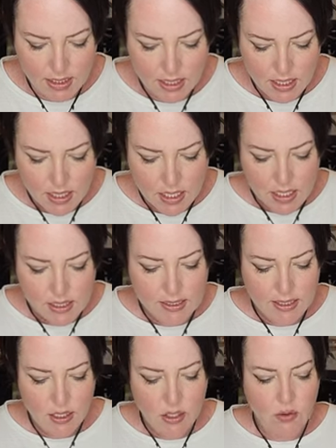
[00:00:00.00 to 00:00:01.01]

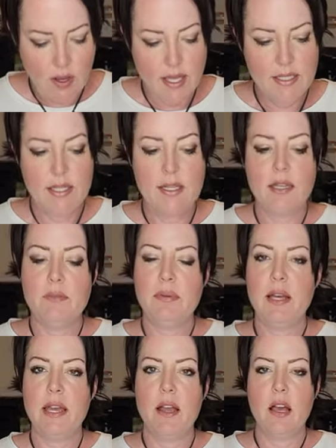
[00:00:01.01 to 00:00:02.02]
So I did get a
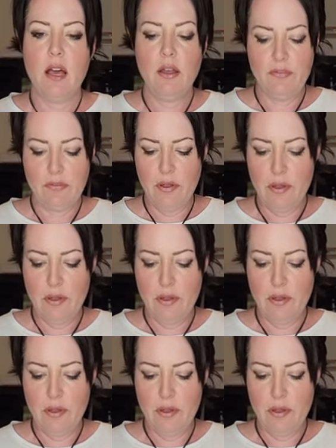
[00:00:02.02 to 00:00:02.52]
ply off,